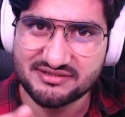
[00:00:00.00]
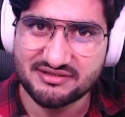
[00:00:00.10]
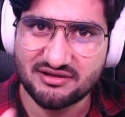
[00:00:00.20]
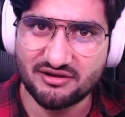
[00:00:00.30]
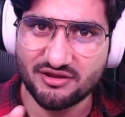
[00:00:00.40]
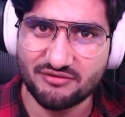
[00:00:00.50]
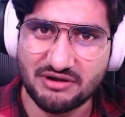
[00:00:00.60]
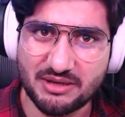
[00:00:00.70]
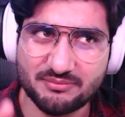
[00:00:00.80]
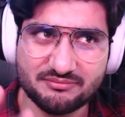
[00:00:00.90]

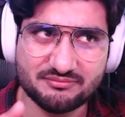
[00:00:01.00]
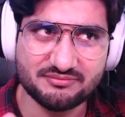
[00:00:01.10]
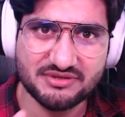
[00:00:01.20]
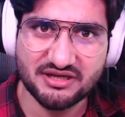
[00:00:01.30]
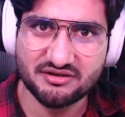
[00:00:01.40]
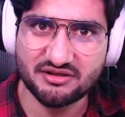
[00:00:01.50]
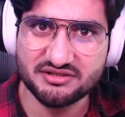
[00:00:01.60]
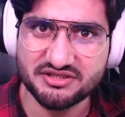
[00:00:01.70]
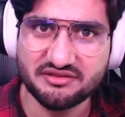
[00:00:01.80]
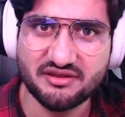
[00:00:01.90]
hologram
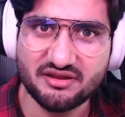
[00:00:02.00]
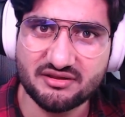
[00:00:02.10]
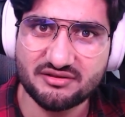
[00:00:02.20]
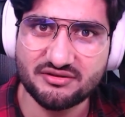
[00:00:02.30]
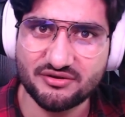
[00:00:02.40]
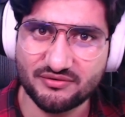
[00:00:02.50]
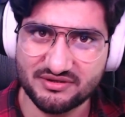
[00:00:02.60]
technology thing, you know,